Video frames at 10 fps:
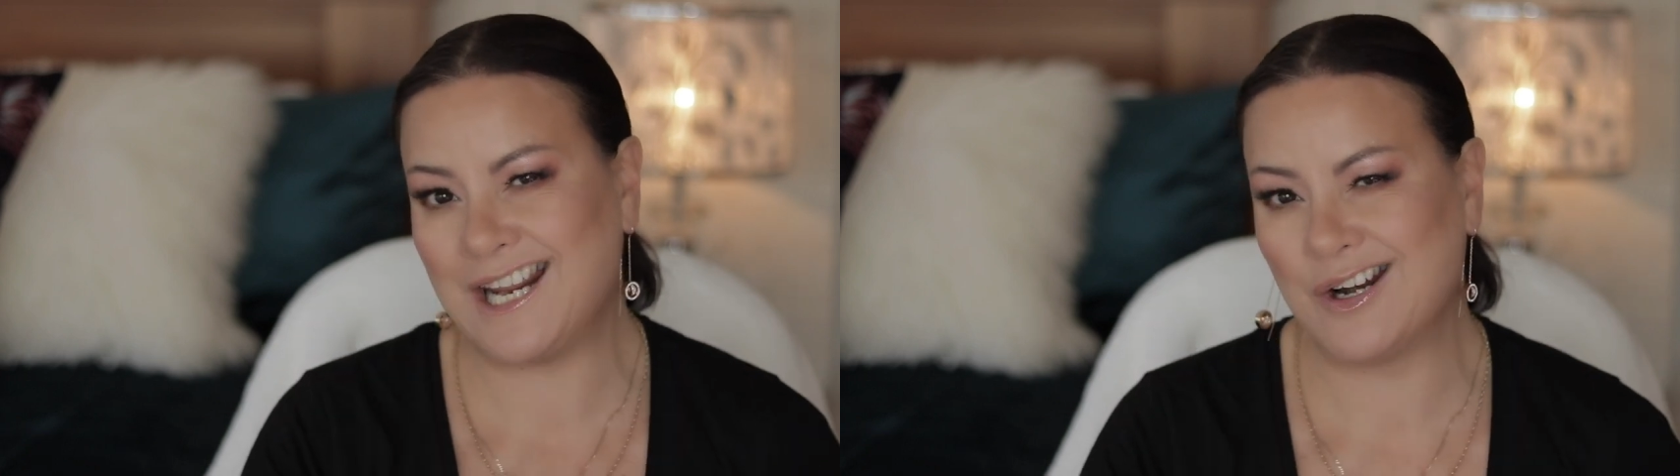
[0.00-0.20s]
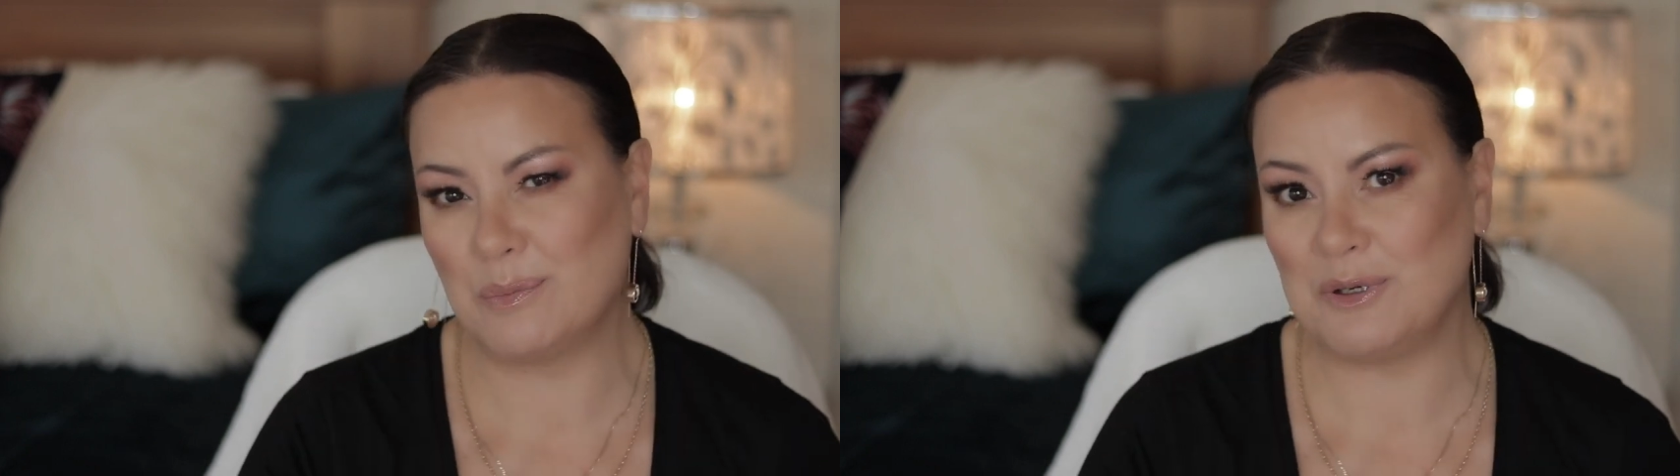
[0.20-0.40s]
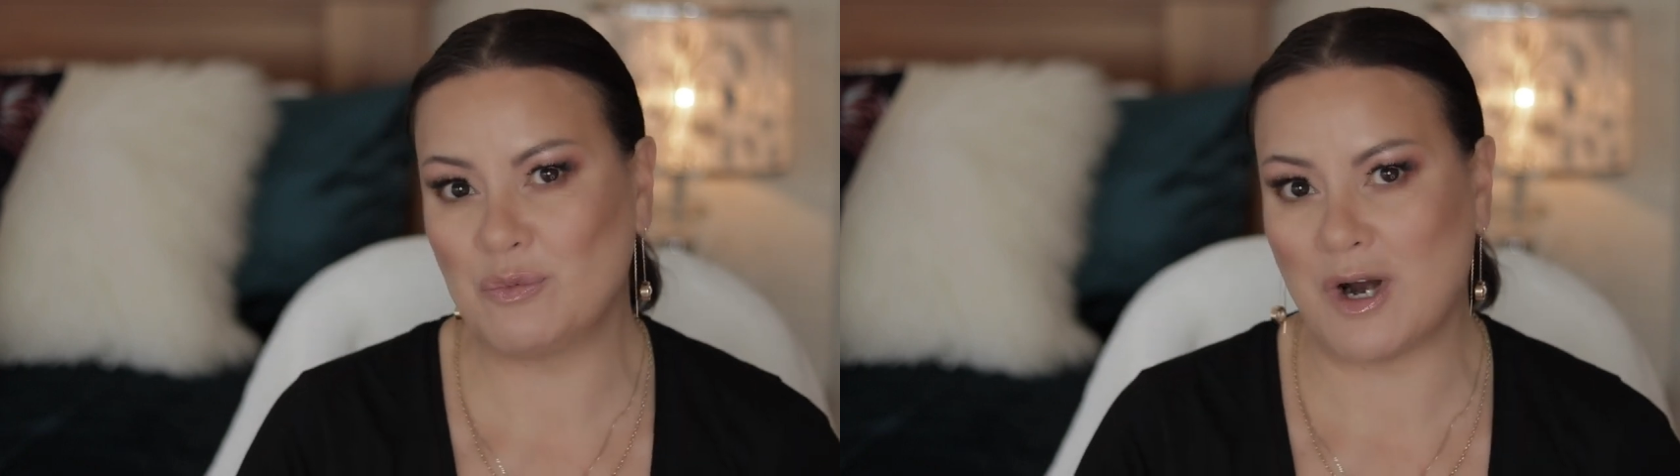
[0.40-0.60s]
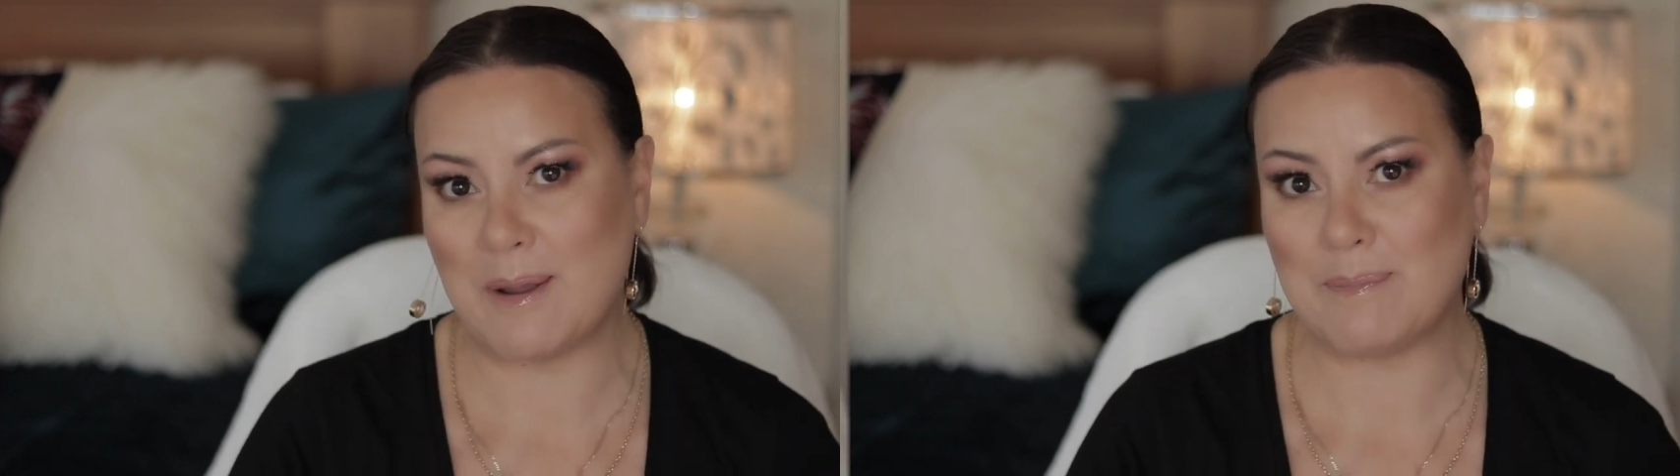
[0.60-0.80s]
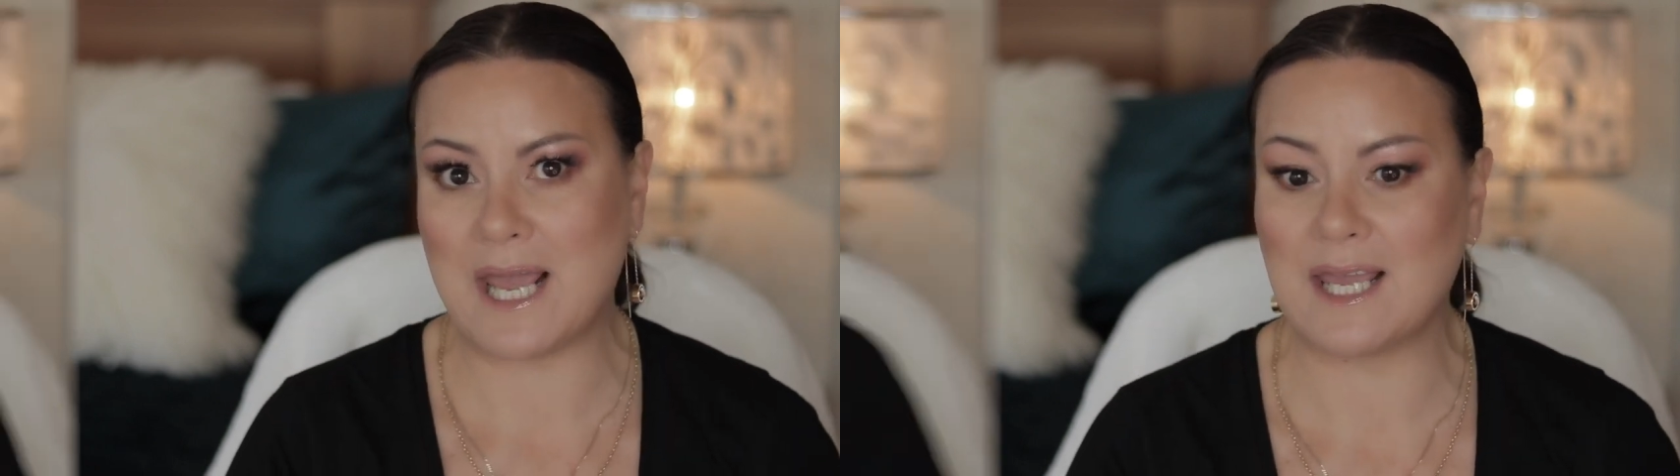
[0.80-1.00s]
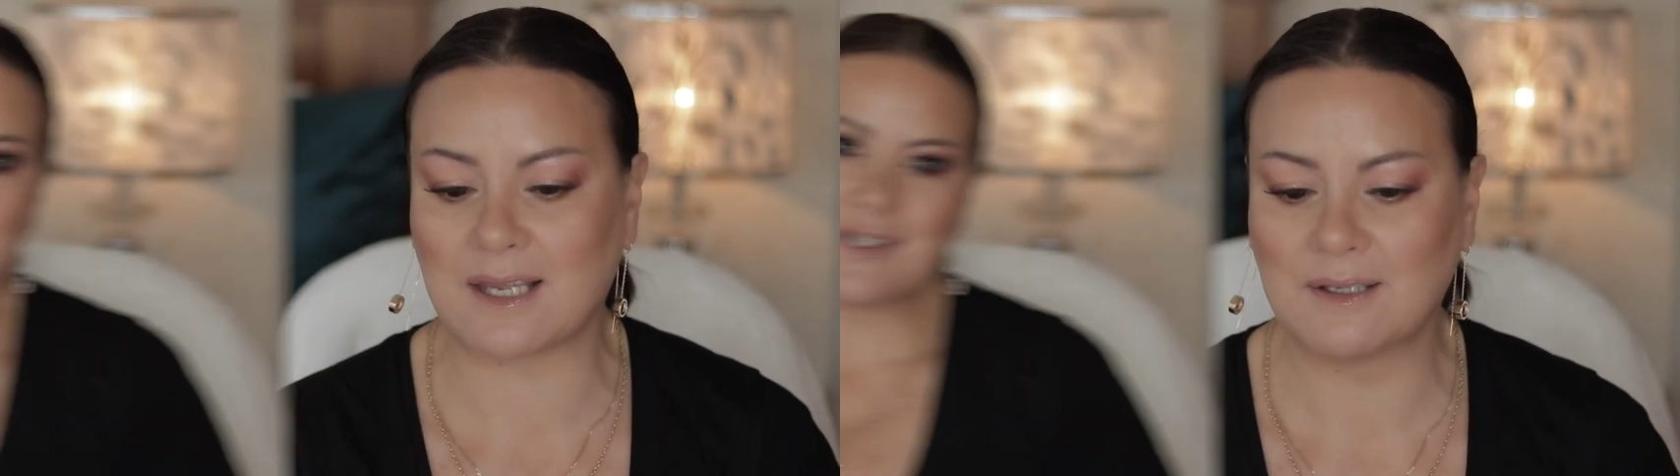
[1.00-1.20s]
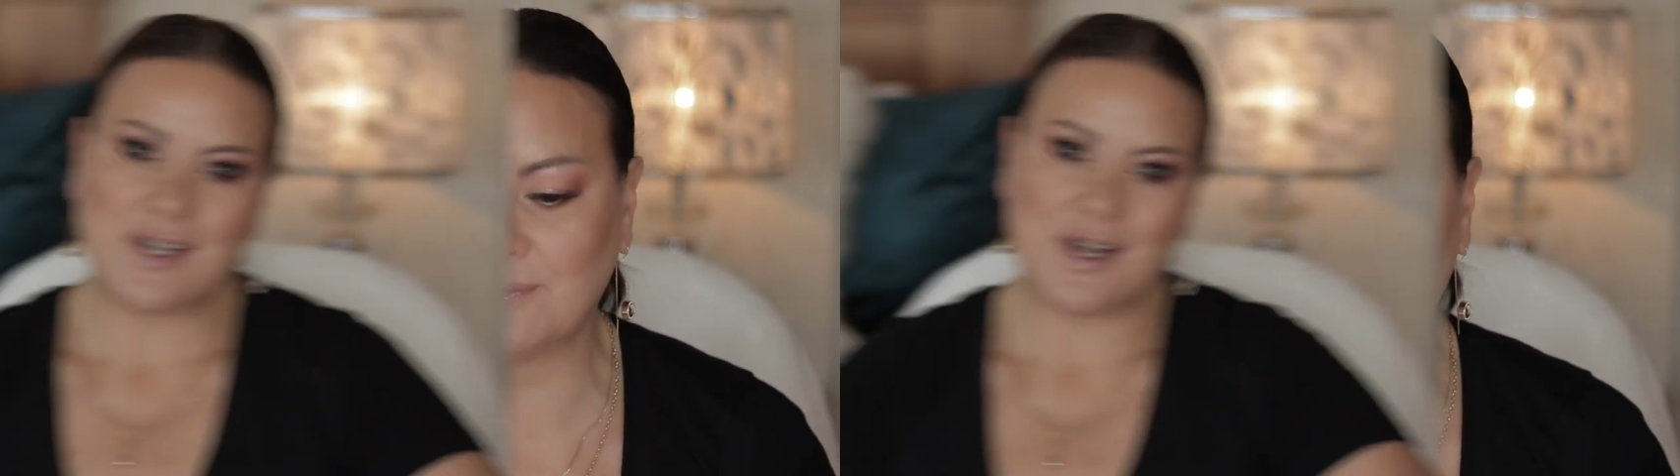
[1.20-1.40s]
and I'll be right back.